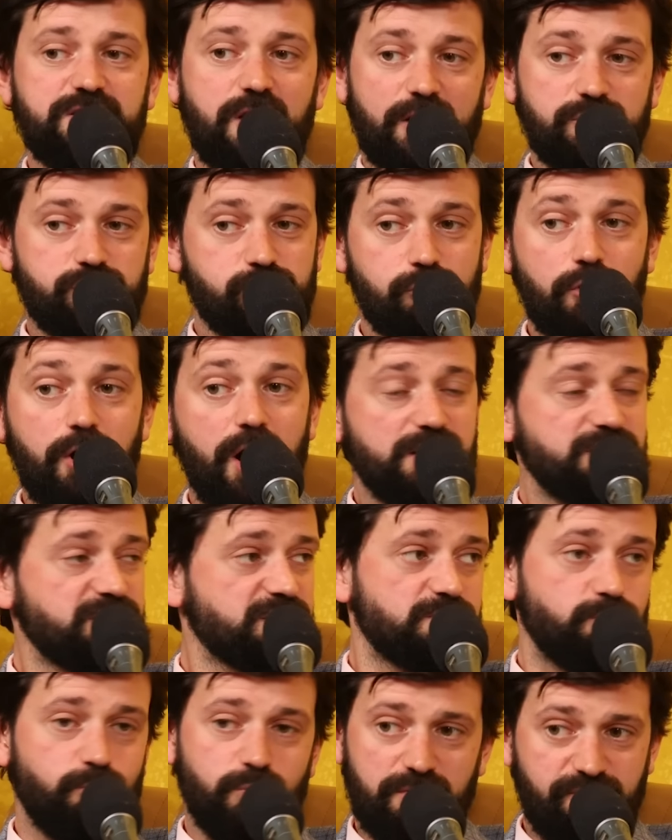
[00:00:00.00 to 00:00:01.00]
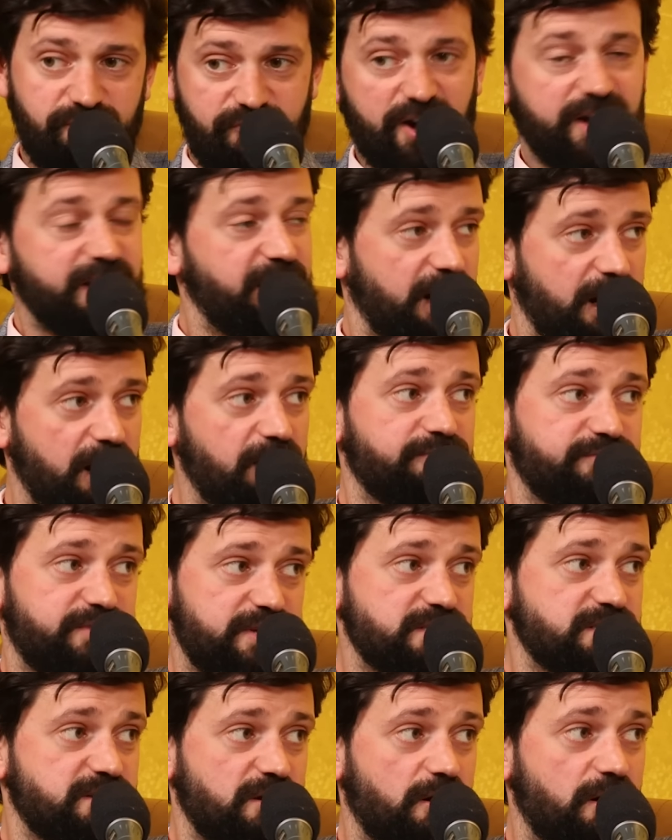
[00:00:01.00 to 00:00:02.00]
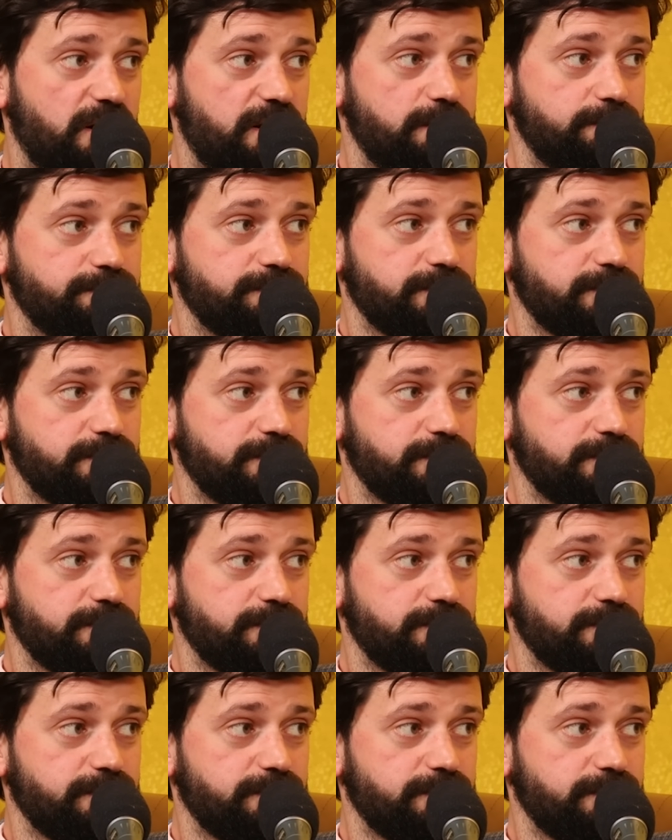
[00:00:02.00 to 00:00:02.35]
guy, Truss, would fucking love this guy.